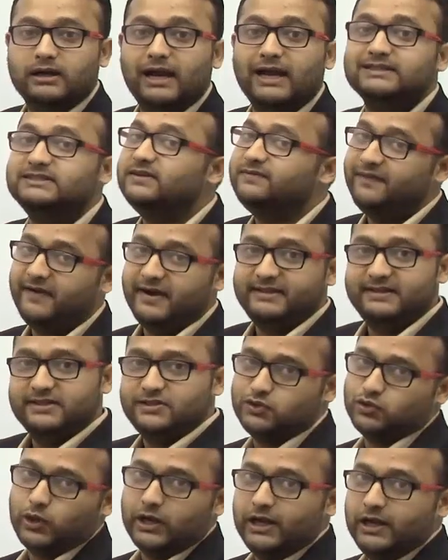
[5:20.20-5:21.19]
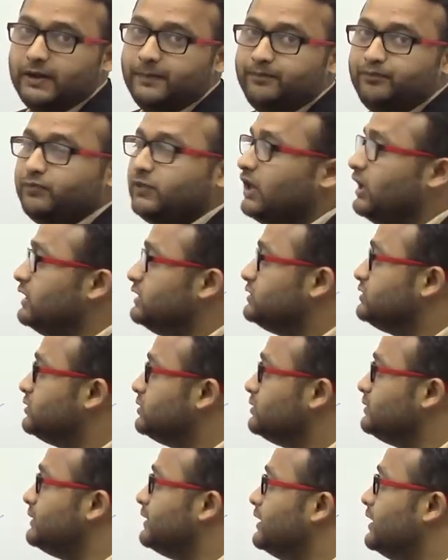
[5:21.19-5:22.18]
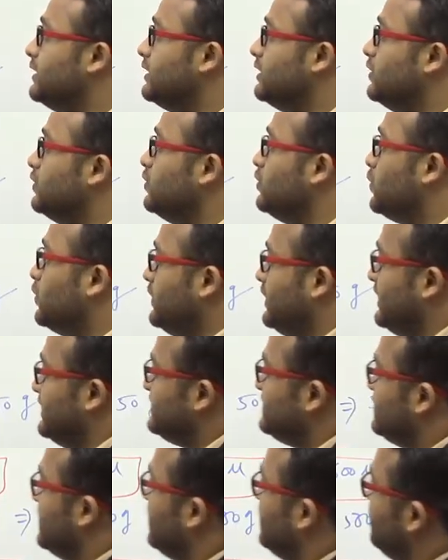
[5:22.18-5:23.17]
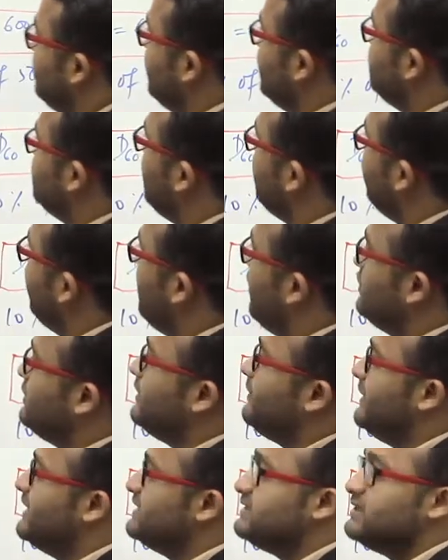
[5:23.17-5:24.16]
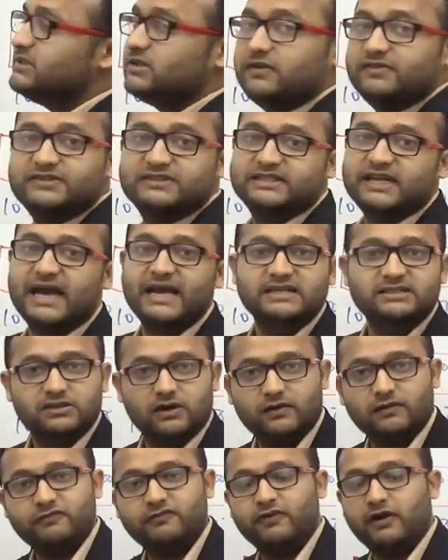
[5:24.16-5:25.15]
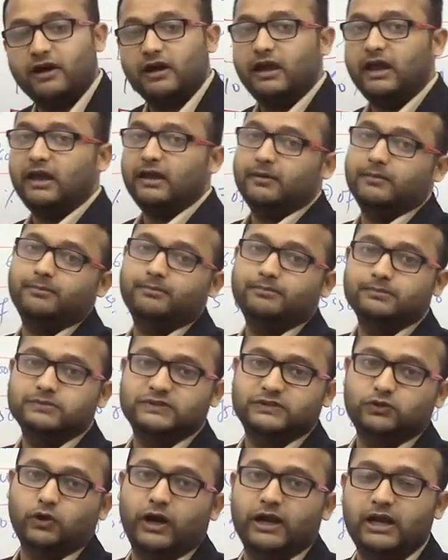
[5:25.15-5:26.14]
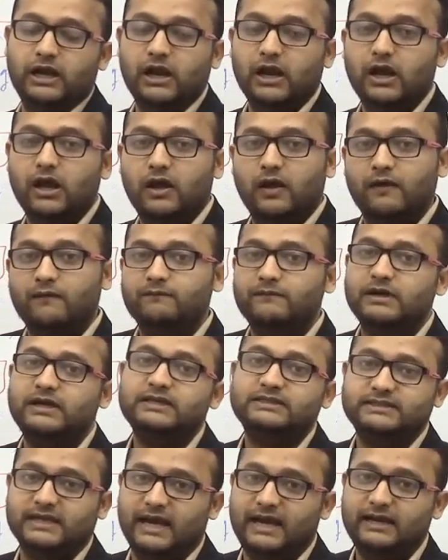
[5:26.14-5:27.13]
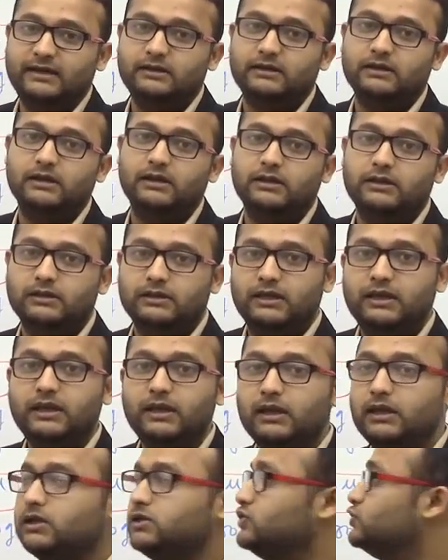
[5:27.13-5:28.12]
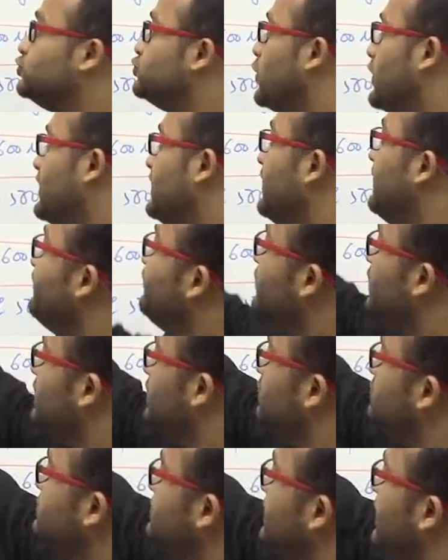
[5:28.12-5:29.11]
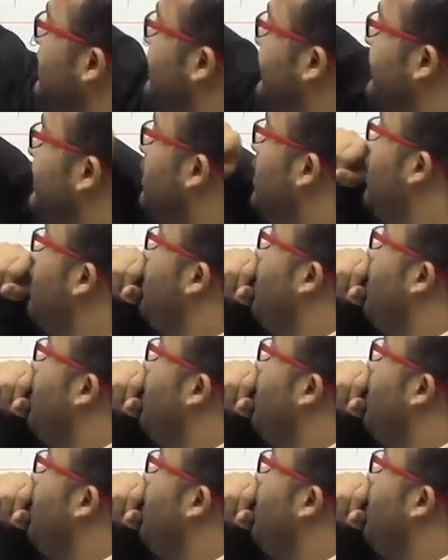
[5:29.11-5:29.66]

classify the soil. So you notice, first of all, on the basis of size of soil, we decide the soil. You see here,